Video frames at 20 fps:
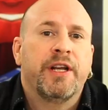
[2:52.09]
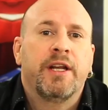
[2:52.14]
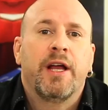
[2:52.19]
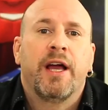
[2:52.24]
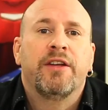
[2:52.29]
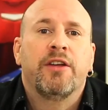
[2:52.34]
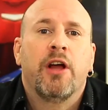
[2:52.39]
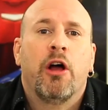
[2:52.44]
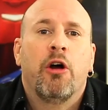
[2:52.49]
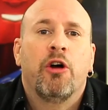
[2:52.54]

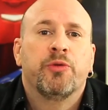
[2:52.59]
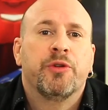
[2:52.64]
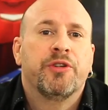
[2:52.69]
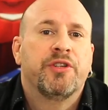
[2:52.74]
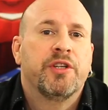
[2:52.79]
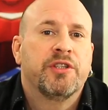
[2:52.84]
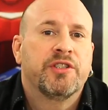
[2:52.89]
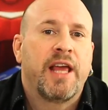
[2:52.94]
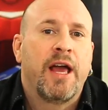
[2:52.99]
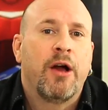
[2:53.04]
thirty-nine dollars with a
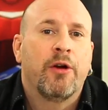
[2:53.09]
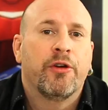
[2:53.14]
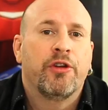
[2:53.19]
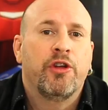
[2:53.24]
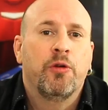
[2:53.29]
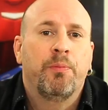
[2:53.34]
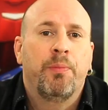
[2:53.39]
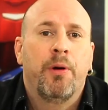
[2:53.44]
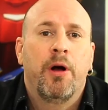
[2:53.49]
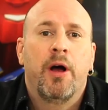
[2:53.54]
discount
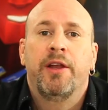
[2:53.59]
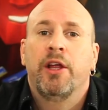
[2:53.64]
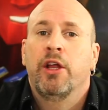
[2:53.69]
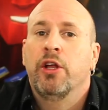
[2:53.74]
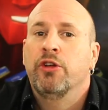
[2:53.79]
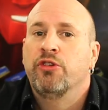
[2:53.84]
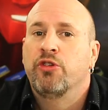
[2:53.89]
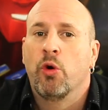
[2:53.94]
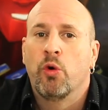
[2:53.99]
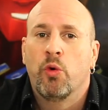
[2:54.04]
coupon.
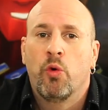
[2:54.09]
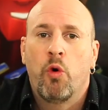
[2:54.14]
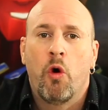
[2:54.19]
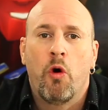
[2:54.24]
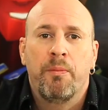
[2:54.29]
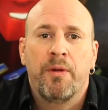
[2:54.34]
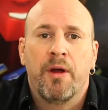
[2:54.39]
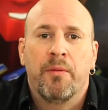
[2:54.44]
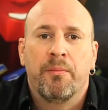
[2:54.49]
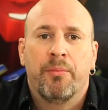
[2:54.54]
Don't
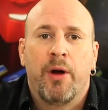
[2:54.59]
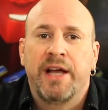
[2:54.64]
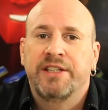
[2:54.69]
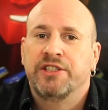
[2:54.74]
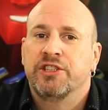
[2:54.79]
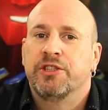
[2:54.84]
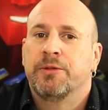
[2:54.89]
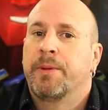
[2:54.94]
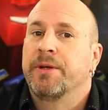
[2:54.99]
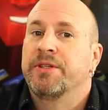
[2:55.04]
quote me on
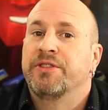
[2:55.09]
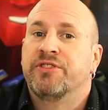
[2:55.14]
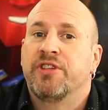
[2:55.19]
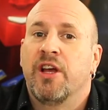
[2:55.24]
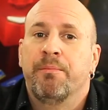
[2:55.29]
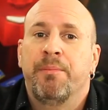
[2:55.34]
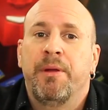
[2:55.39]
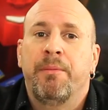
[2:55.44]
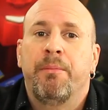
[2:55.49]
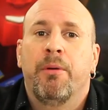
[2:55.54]
prices because
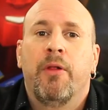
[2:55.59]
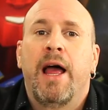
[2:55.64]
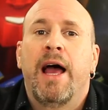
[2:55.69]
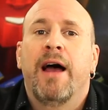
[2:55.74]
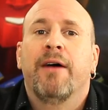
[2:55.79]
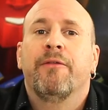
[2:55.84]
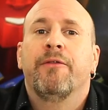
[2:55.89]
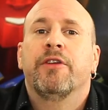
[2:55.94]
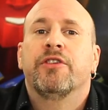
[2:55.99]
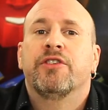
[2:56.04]
some people
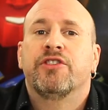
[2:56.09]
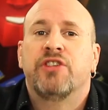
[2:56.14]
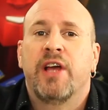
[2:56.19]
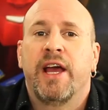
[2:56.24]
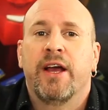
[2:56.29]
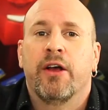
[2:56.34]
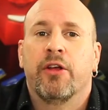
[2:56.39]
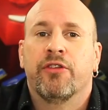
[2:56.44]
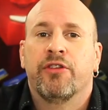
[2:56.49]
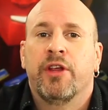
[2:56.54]
have
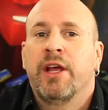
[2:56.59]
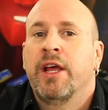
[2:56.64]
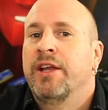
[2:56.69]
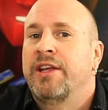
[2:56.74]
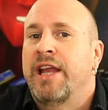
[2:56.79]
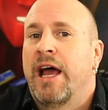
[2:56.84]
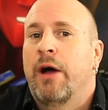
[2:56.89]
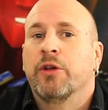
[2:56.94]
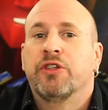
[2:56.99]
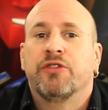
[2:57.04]
sales.
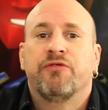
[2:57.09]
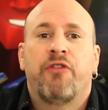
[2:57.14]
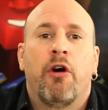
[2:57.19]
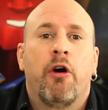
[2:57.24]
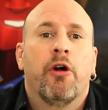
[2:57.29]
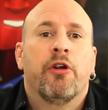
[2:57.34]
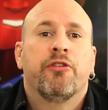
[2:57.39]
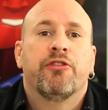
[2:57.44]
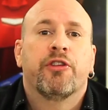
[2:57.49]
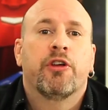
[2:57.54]
Now, as
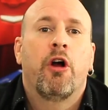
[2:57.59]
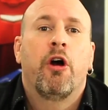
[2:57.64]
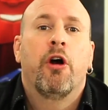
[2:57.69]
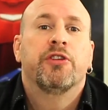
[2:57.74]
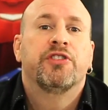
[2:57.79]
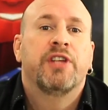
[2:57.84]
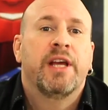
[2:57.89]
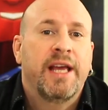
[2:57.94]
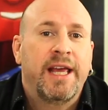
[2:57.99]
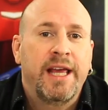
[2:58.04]
far as the
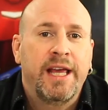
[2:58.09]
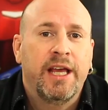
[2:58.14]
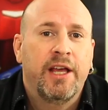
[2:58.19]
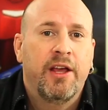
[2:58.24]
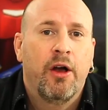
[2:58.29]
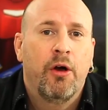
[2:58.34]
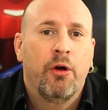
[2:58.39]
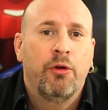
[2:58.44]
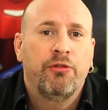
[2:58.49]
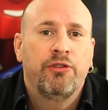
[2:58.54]
card's heat
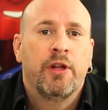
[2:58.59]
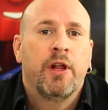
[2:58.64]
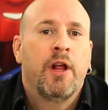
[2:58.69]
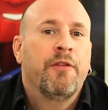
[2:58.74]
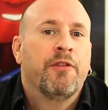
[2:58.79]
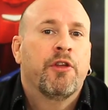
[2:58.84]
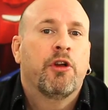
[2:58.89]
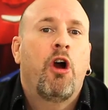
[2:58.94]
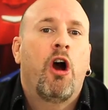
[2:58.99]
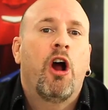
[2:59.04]
goes,
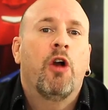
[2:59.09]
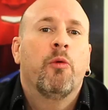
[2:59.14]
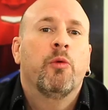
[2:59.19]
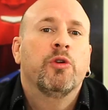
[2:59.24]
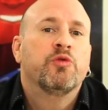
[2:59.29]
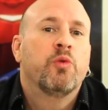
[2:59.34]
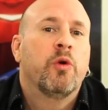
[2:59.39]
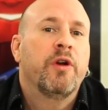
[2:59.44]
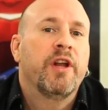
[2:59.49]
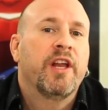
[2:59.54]
the card
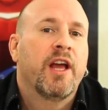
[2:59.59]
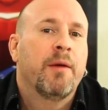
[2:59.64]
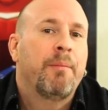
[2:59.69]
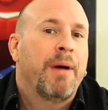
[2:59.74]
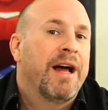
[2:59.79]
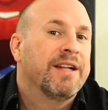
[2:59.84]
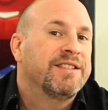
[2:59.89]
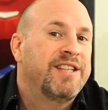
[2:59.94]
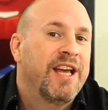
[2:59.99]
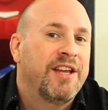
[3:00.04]
was running
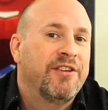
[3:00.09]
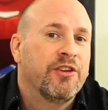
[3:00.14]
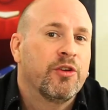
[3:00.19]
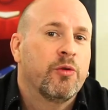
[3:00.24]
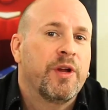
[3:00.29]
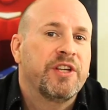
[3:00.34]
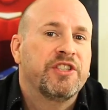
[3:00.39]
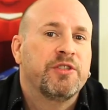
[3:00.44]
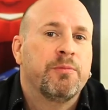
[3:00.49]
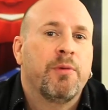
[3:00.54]
about ten
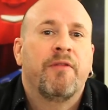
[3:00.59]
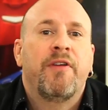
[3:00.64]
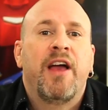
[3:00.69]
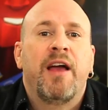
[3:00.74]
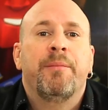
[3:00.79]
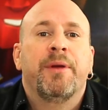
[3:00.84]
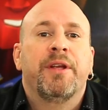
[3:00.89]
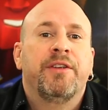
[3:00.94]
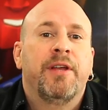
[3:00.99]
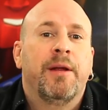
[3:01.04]
degrees above
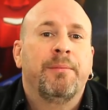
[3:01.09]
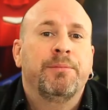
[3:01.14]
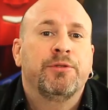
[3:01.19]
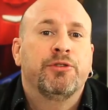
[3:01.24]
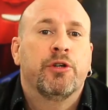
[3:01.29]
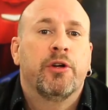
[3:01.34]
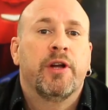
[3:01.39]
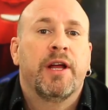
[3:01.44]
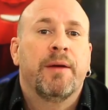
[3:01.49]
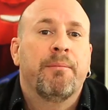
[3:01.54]
ambient
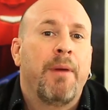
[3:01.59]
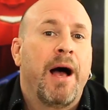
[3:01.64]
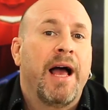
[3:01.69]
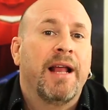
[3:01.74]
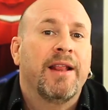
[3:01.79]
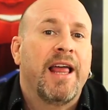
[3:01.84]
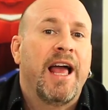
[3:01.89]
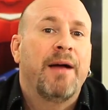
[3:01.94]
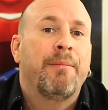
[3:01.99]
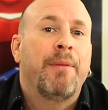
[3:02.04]
temperature. In my
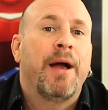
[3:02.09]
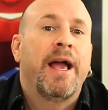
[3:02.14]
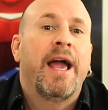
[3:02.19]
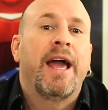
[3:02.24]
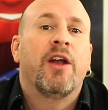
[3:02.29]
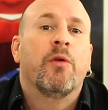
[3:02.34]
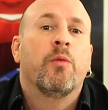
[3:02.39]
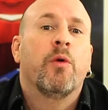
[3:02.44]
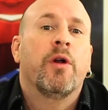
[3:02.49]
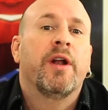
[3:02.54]
lab, I
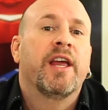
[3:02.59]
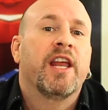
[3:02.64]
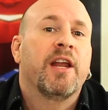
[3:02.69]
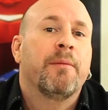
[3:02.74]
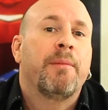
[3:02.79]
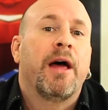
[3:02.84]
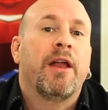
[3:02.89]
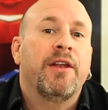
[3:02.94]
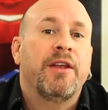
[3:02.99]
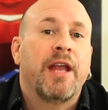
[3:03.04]
had it running at
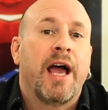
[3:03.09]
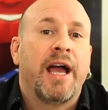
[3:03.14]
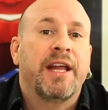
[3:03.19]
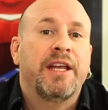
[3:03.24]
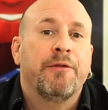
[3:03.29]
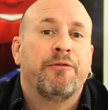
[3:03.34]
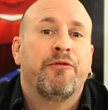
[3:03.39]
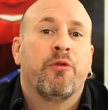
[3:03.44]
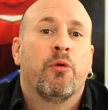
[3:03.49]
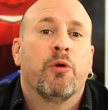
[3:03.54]
about
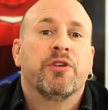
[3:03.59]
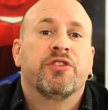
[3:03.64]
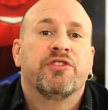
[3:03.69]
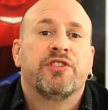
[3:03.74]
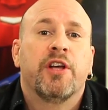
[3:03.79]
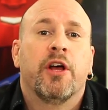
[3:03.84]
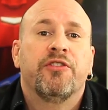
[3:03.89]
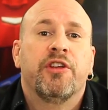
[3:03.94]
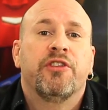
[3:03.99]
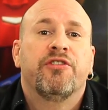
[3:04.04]
ninety-four
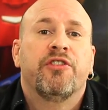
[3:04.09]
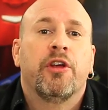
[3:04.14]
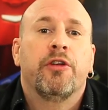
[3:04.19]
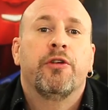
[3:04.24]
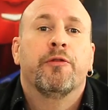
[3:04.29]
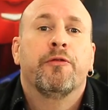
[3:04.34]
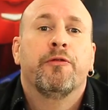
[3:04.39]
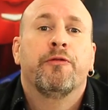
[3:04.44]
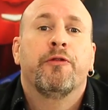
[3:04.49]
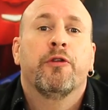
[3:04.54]
Celsius
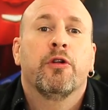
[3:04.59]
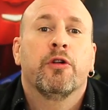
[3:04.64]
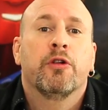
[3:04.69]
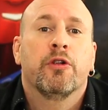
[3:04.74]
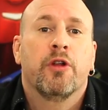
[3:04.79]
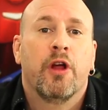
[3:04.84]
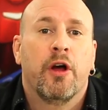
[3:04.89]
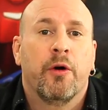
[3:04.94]
under full